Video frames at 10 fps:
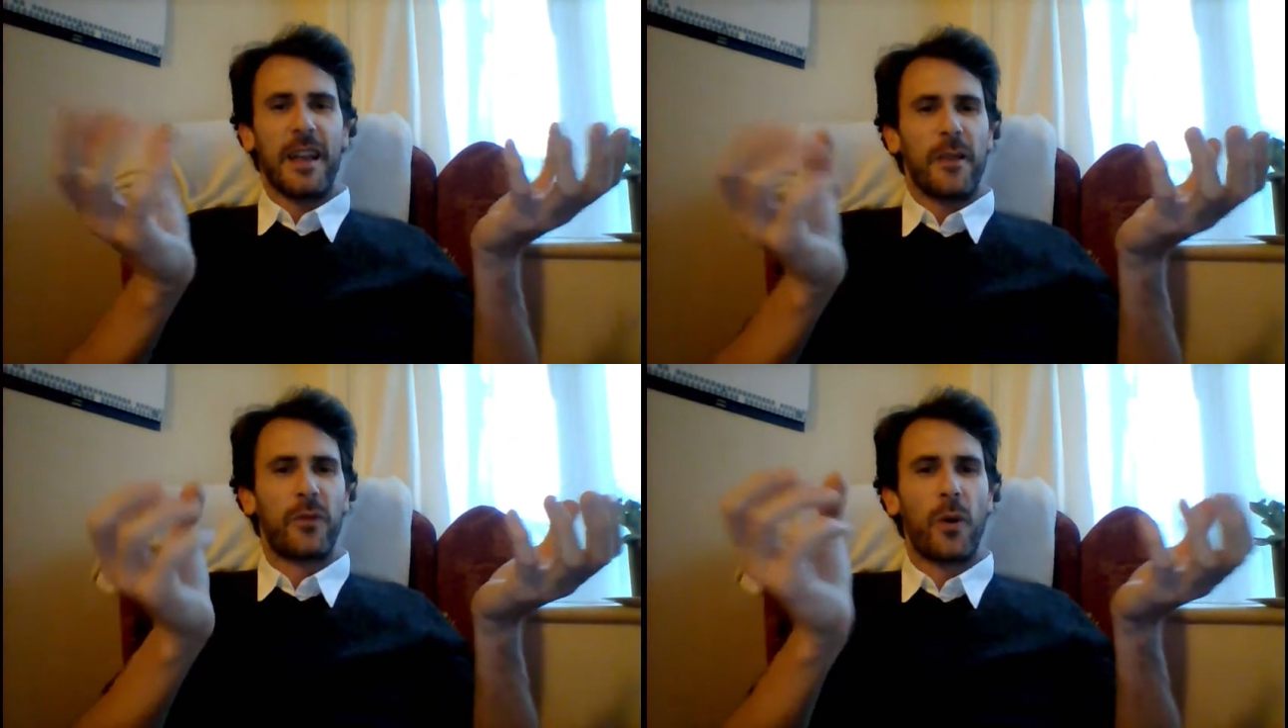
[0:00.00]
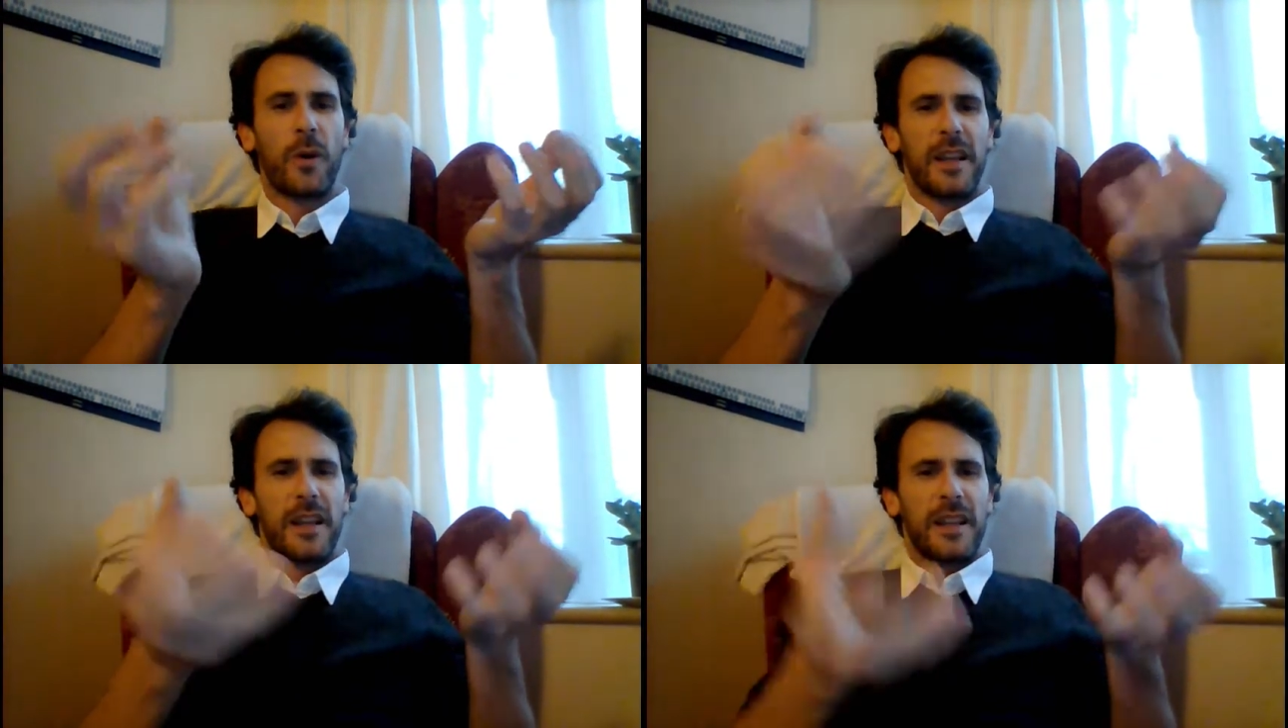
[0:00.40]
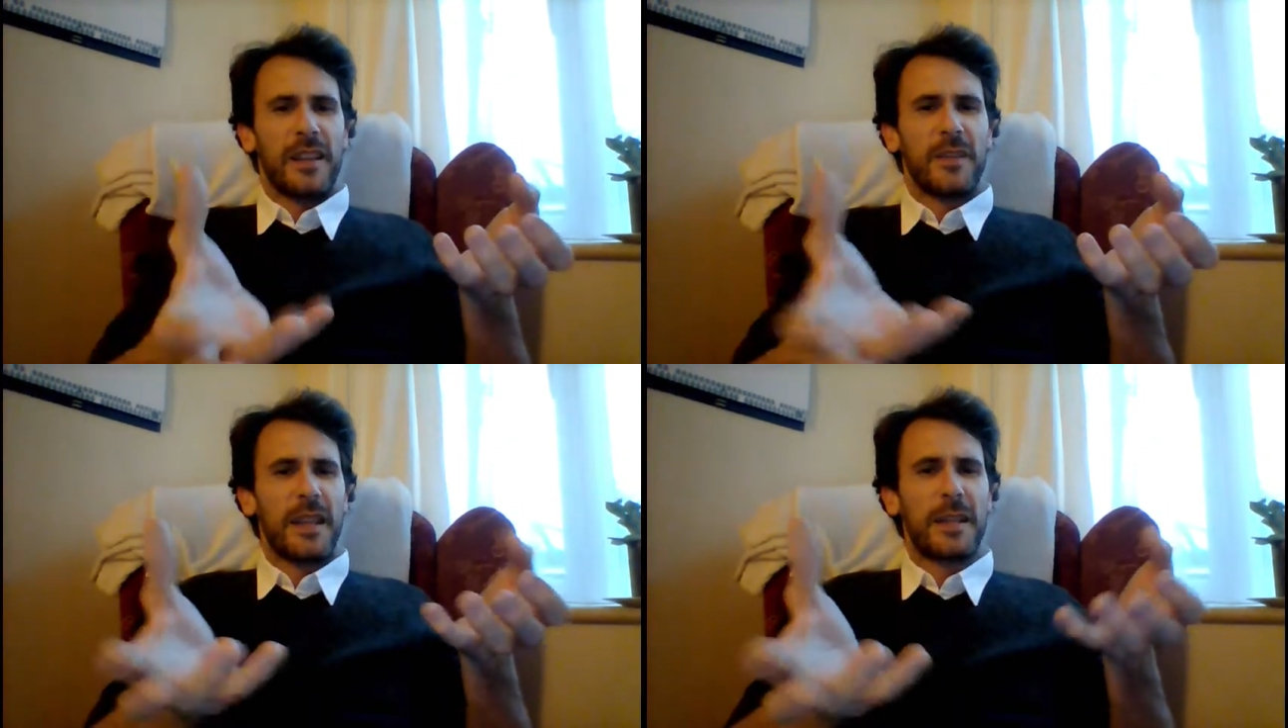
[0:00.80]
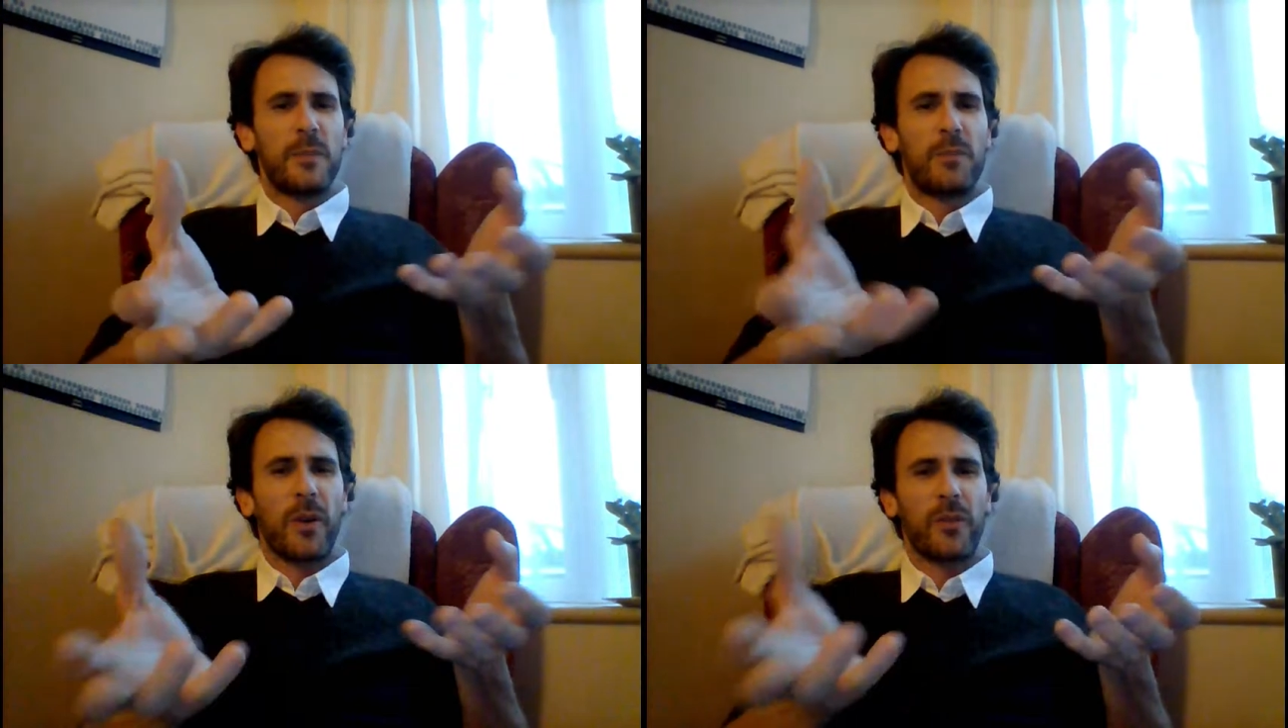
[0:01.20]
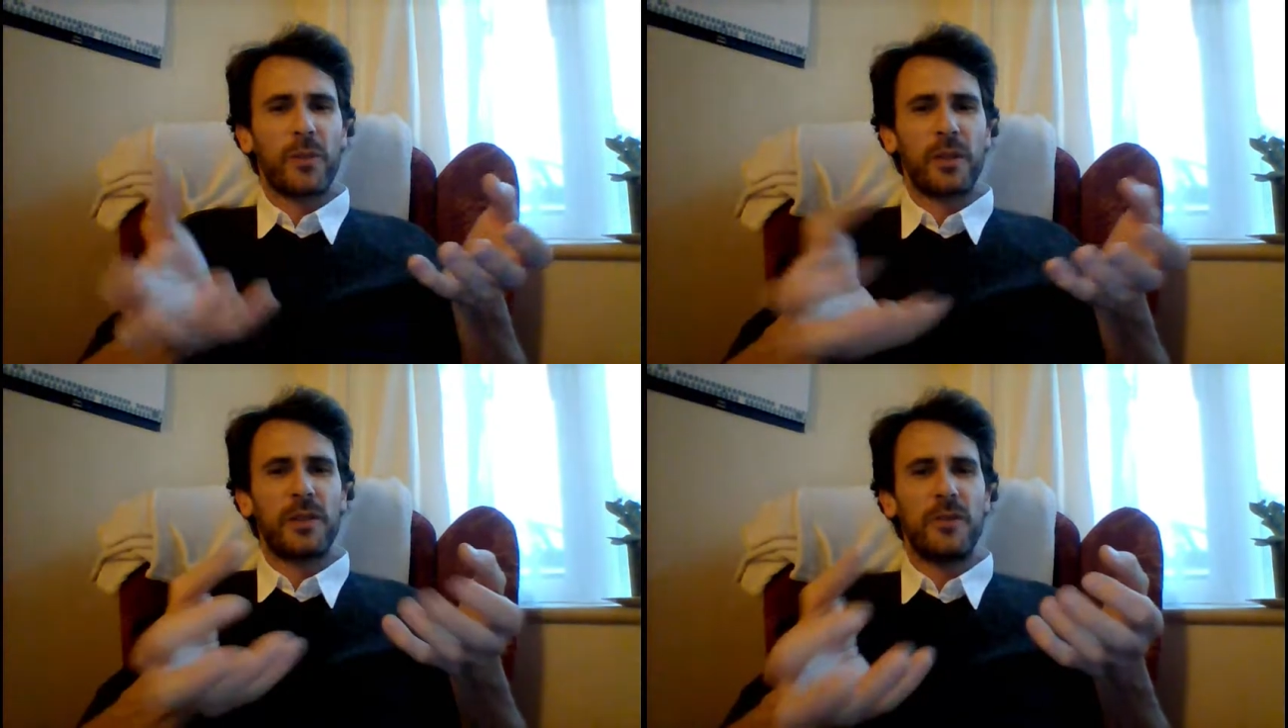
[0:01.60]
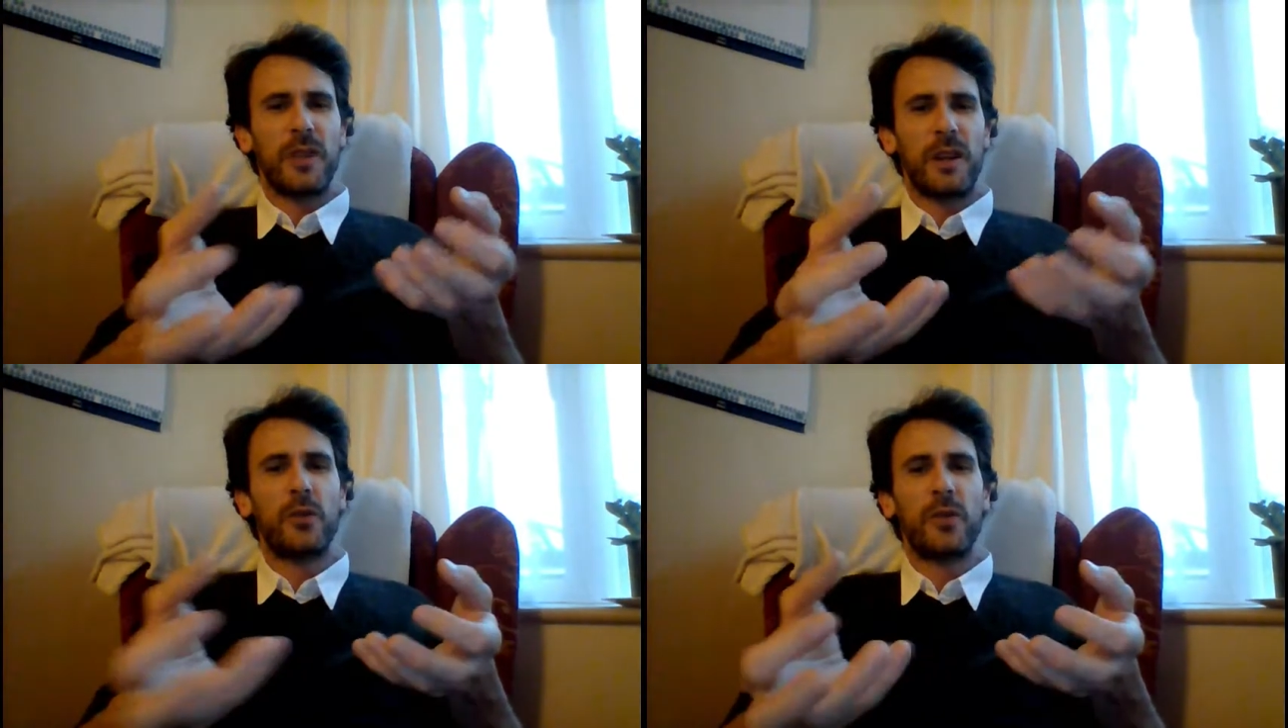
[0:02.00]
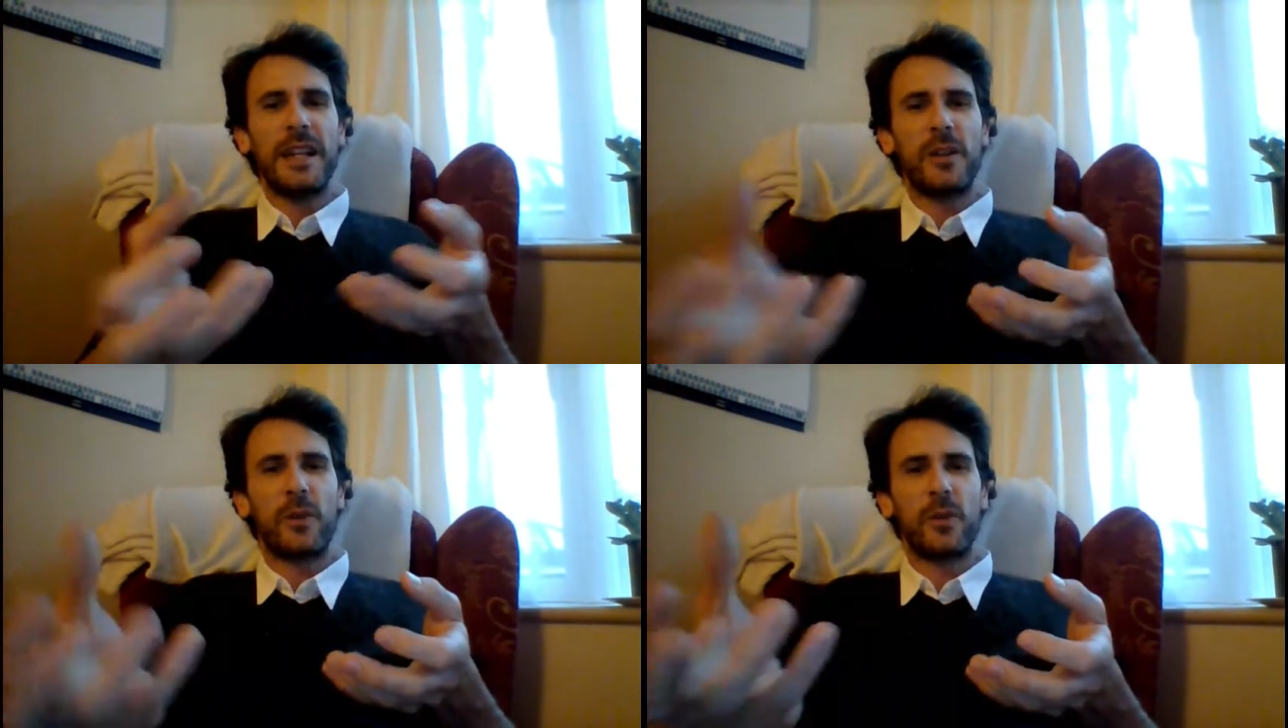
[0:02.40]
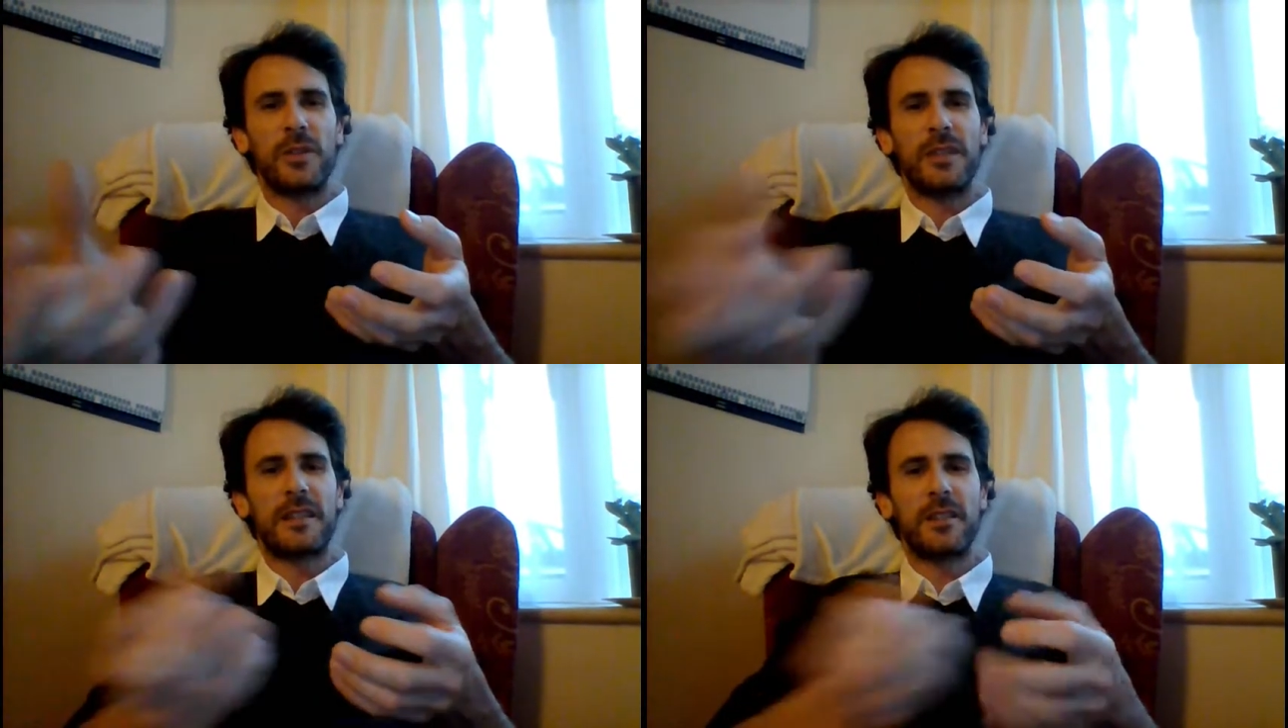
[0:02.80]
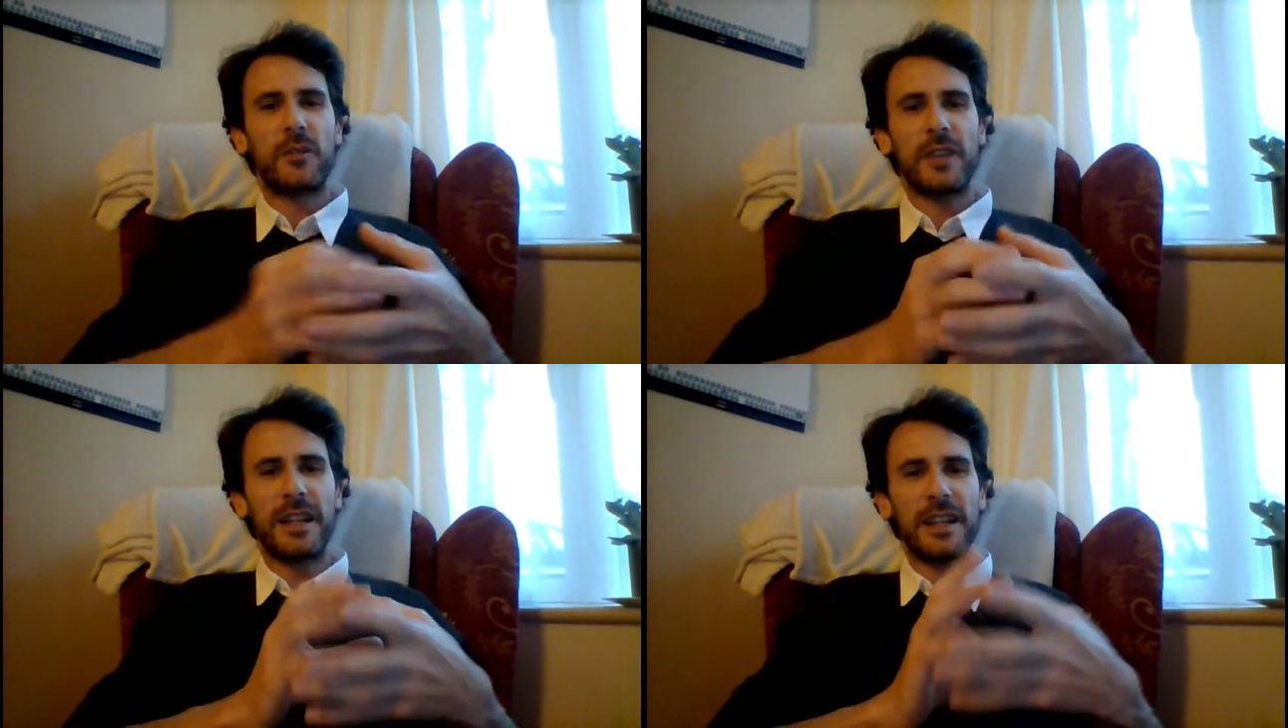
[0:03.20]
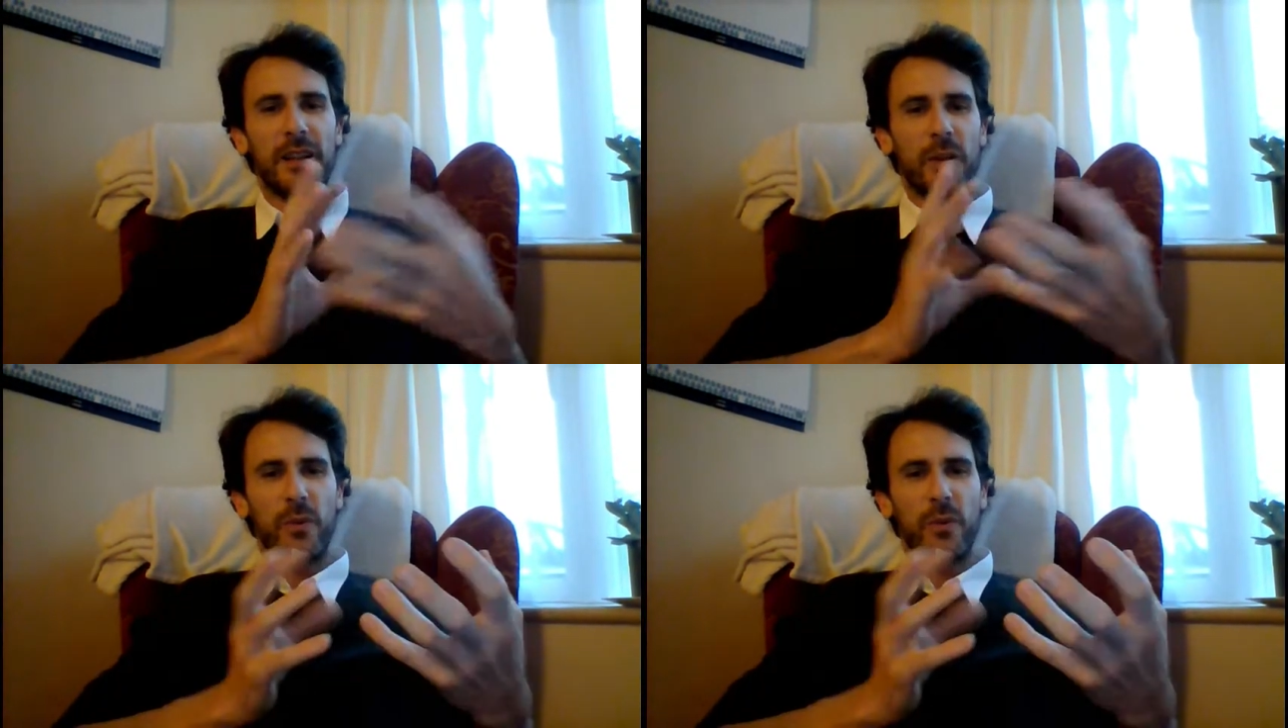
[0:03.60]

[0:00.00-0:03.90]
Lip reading: For it's impossible to agree or to disagree